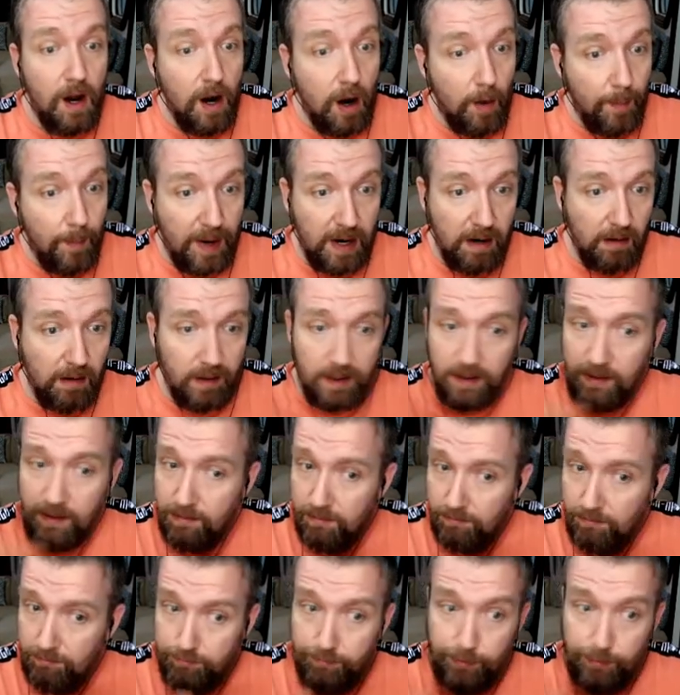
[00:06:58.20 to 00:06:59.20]

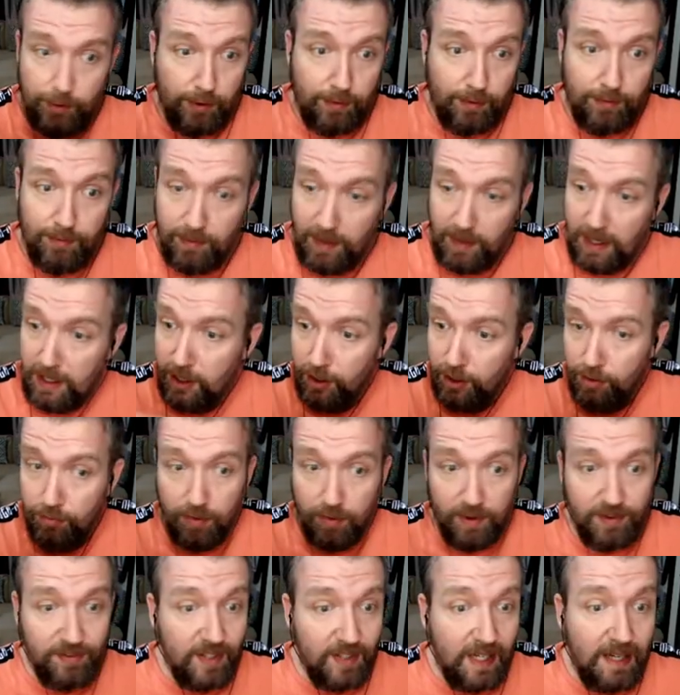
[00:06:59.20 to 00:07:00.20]
Apparently, they didn't
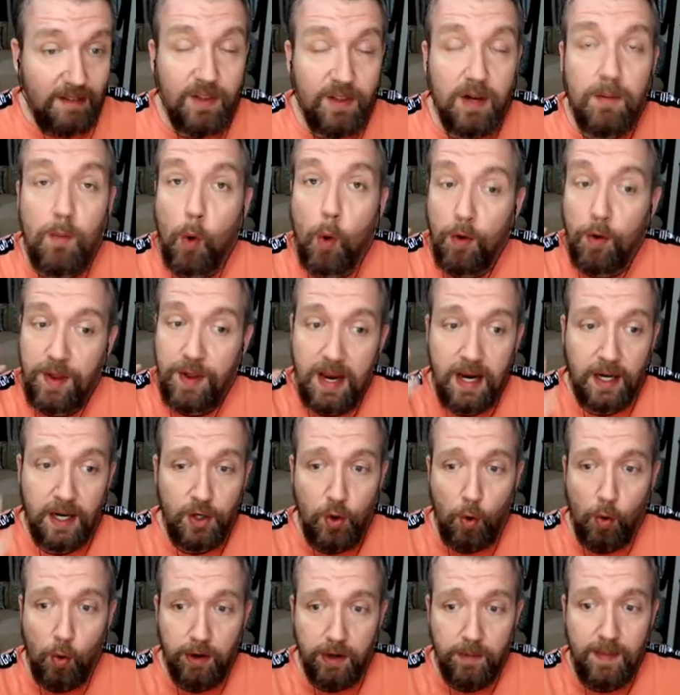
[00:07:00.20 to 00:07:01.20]
receive them or they ignored